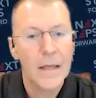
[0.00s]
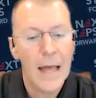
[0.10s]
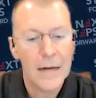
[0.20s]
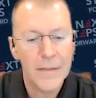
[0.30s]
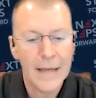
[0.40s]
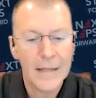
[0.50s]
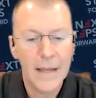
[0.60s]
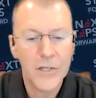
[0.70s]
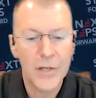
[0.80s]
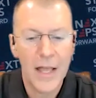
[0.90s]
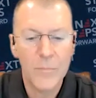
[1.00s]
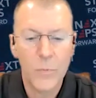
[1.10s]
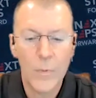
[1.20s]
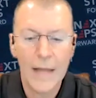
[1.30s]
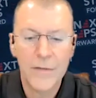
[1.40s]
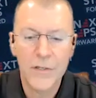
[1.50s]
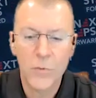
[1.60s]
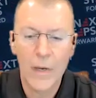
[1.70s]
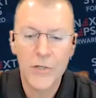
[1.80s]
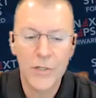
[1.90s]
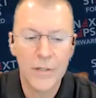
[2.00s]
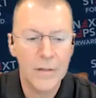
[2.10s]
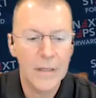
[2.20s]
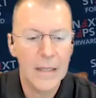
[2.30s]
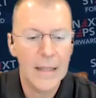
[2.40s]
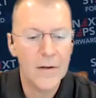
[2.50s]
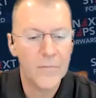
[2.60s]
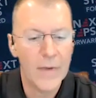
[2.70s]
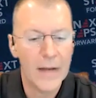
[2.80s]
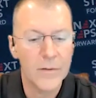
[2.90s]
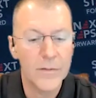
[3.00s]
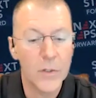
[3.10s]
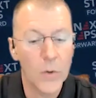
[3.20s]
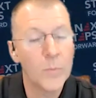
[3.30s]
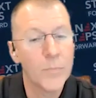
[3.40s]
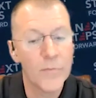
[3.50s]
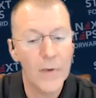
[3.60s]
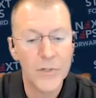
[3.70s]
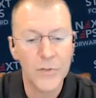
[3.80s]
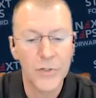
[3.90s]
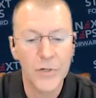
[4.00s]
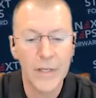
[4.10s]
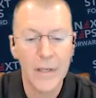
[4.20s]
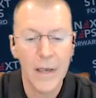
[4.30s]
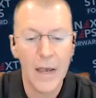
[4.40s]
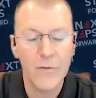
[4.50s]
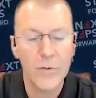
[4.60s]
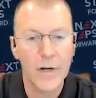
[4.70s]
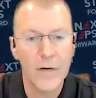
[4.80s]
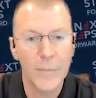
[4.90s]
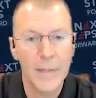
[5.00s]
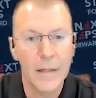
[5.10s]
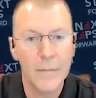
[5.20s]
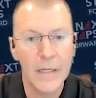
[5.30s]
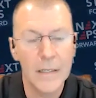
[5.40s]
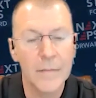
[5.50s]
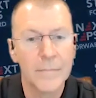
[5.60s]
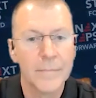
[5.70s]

How did that connection help with that situation, and how did it factor into your own professional journey after you retired from the LAPD?